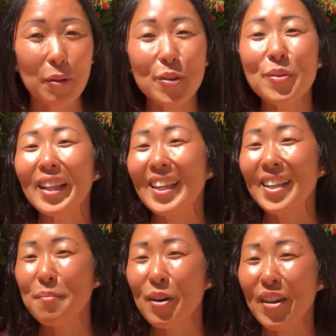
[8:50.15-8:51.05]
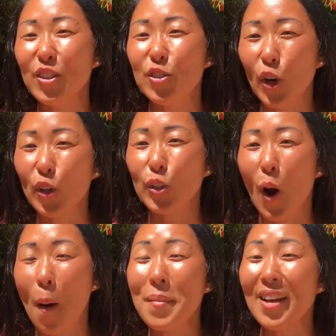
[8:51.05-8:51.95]
dot linden maria dot
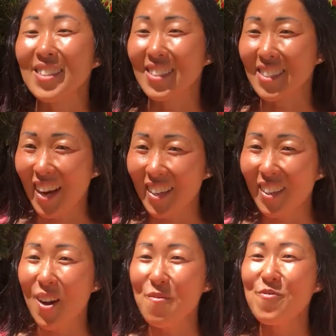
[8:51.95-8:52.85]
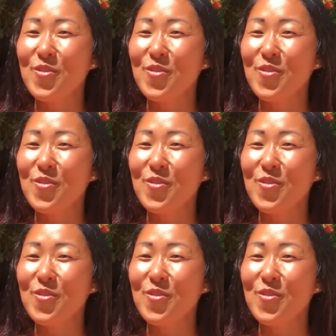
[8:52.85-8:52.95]
com and sign up